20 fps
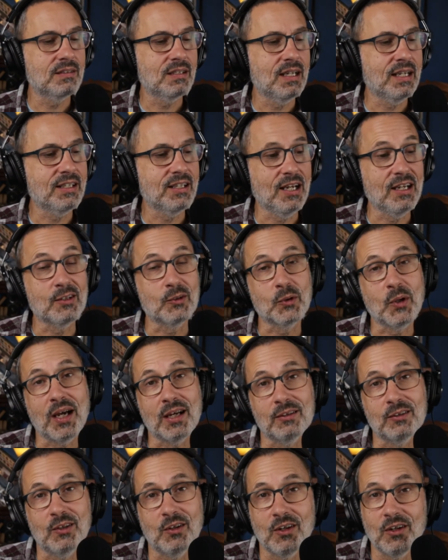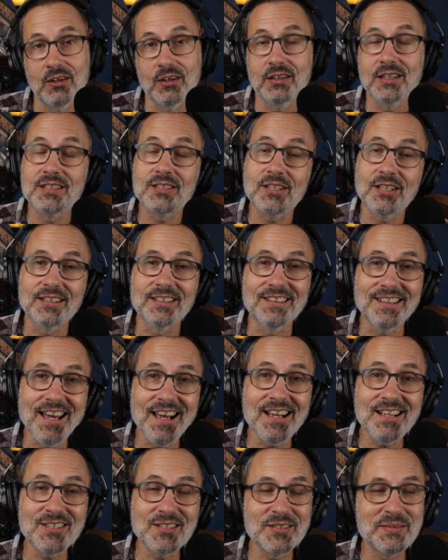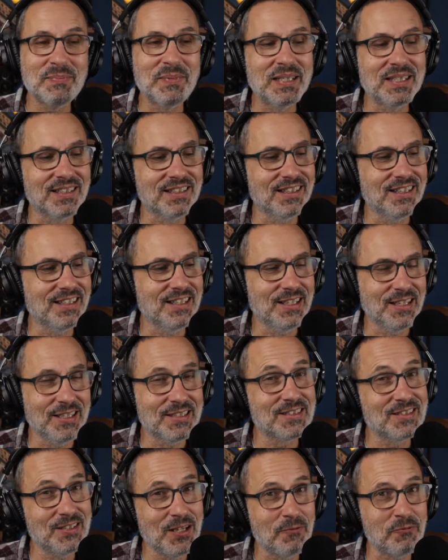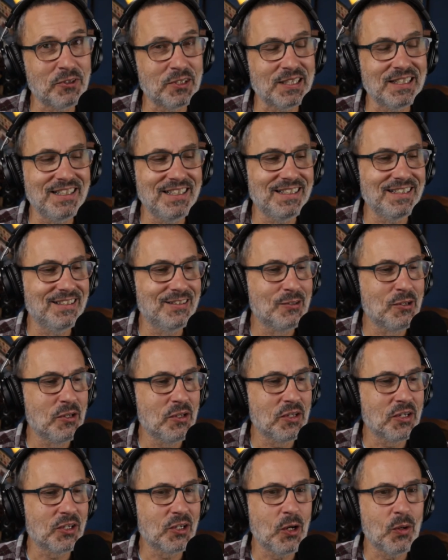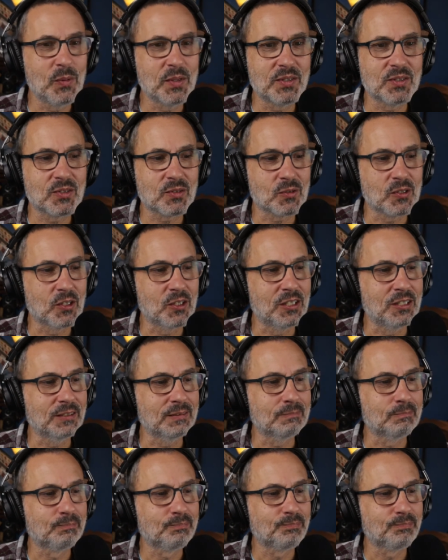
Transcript: I don't know how long it's going to last, but it's definitely going strong.